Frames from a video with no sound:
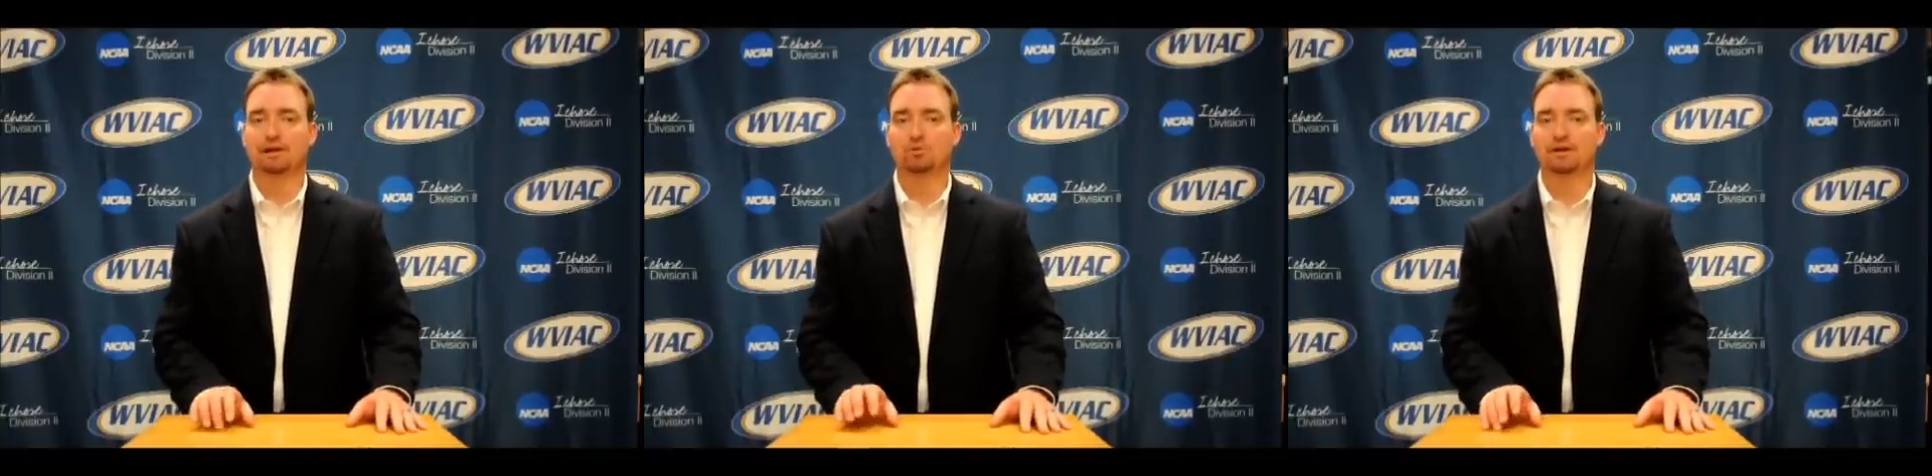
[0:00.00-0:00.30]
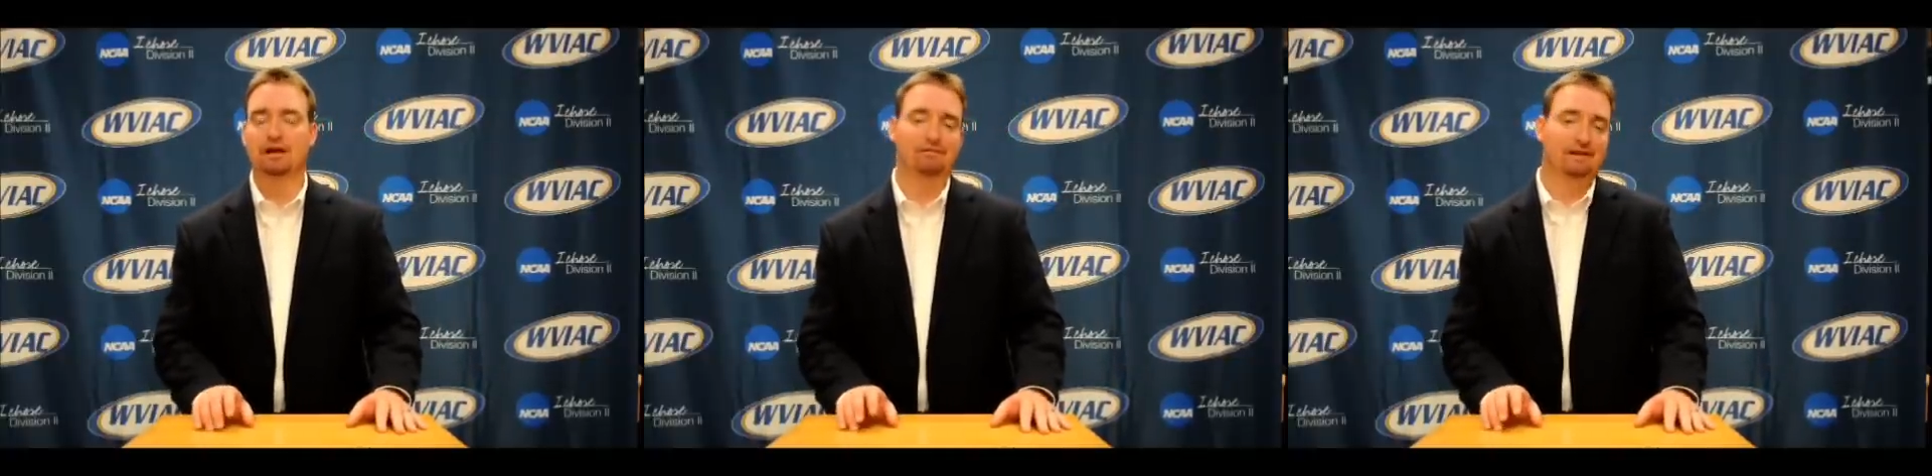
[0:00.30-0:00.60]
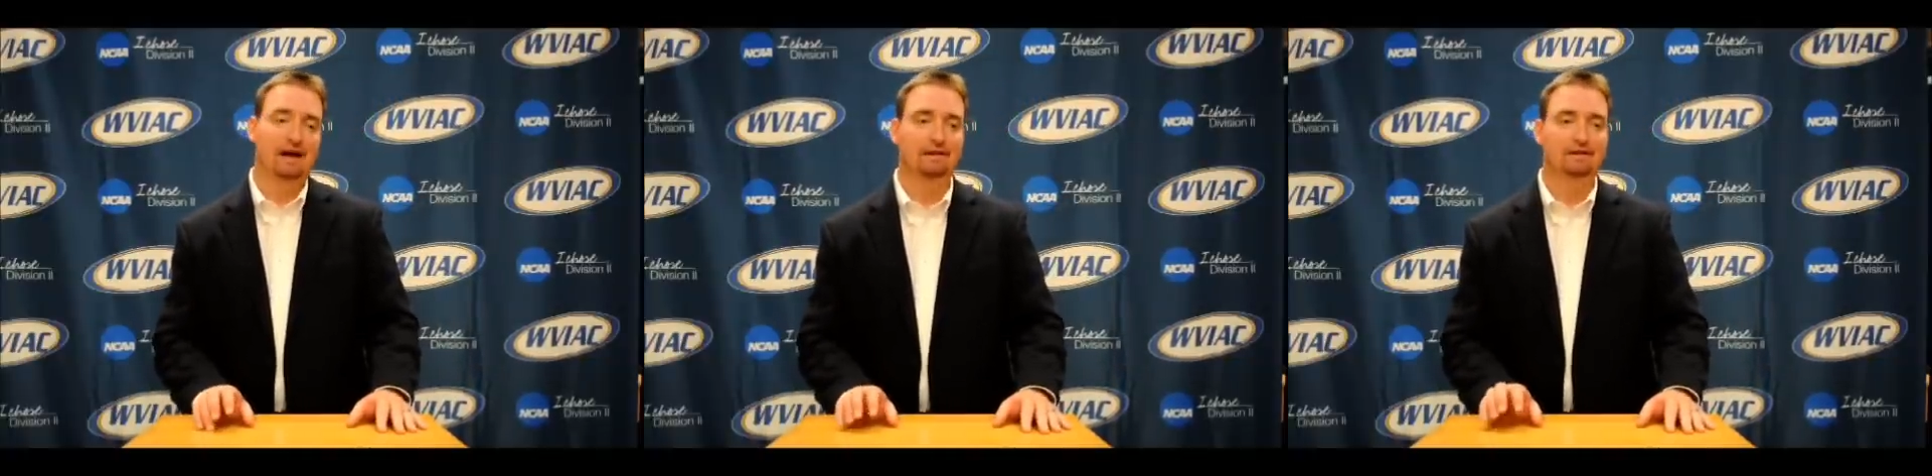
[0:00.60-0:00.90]
We definitely
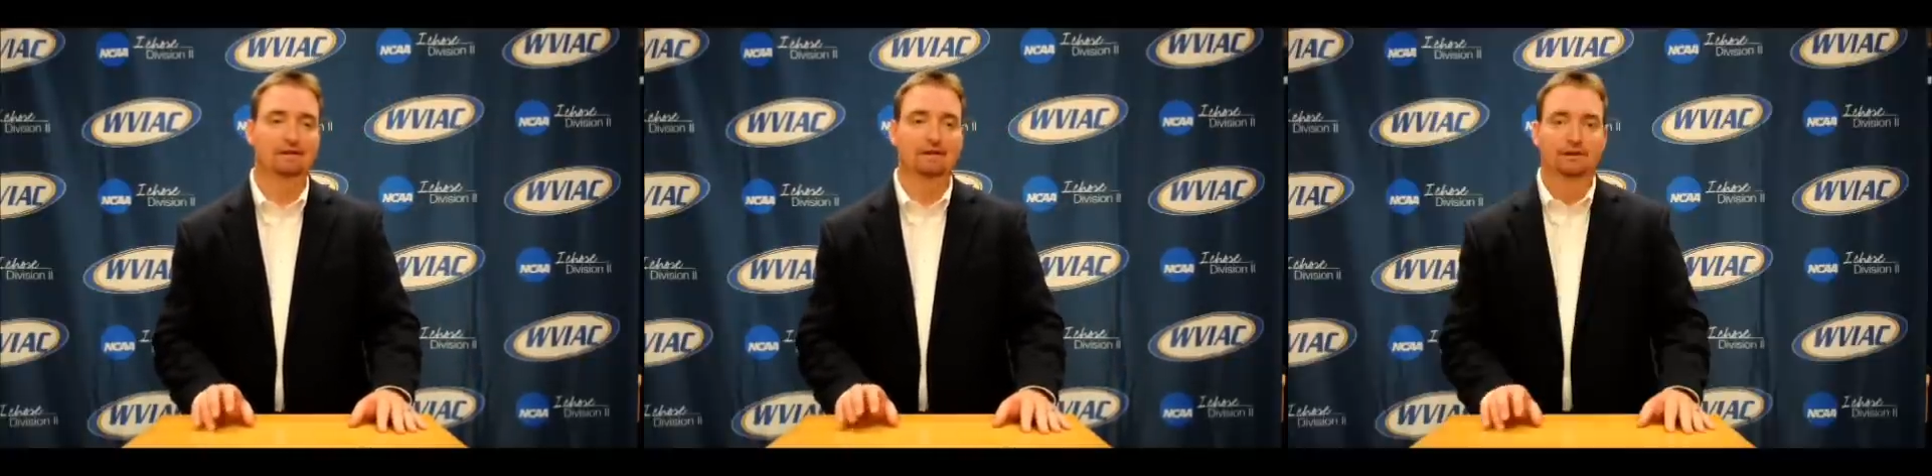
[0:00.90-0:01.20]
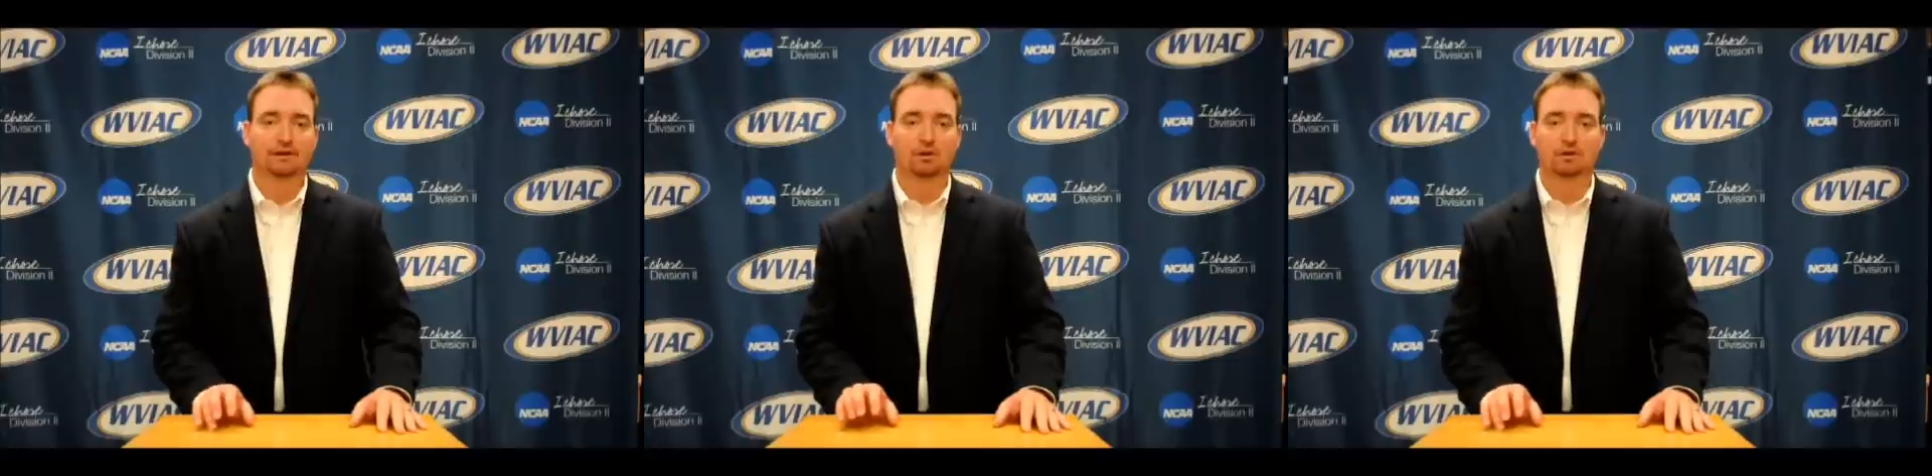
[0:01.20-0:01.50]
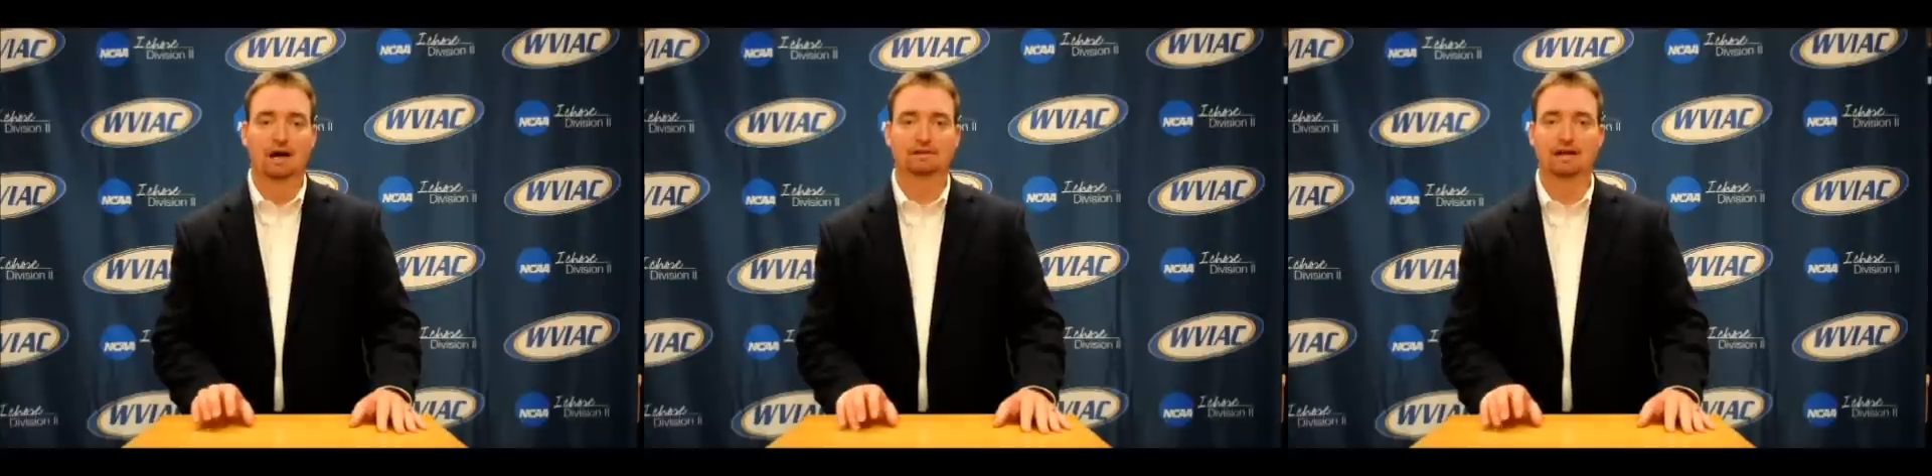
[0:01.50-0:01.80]
got to